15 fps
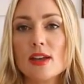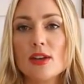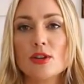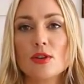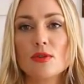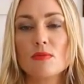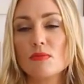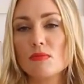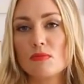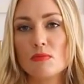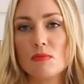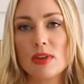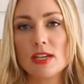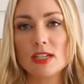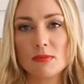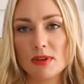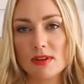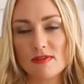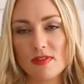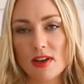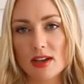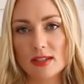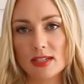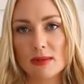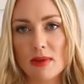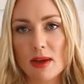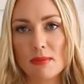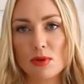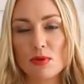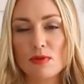intermittent fasting
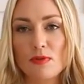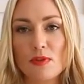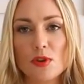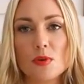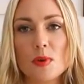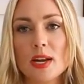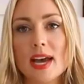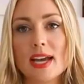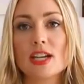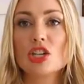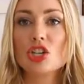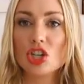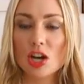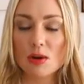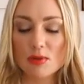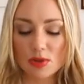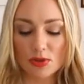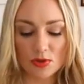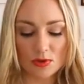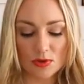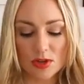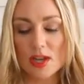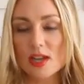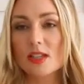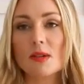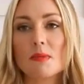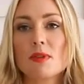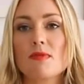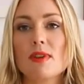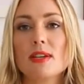might be good for you. And I can share with you
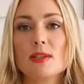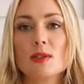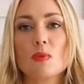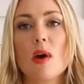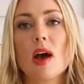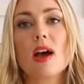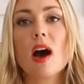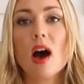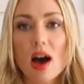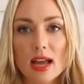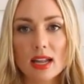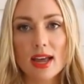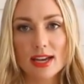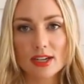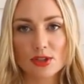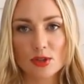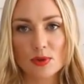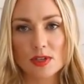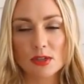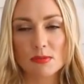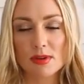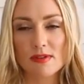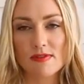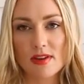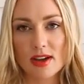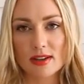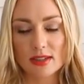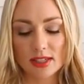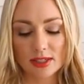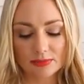some of the reasons why I like to do intermittent
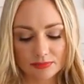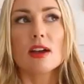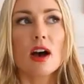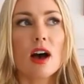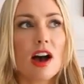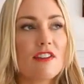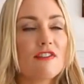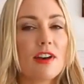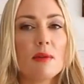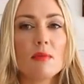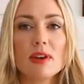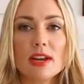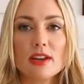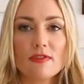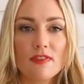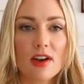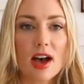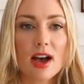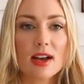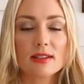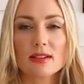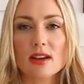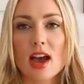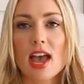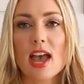fasting. I find when I fast, I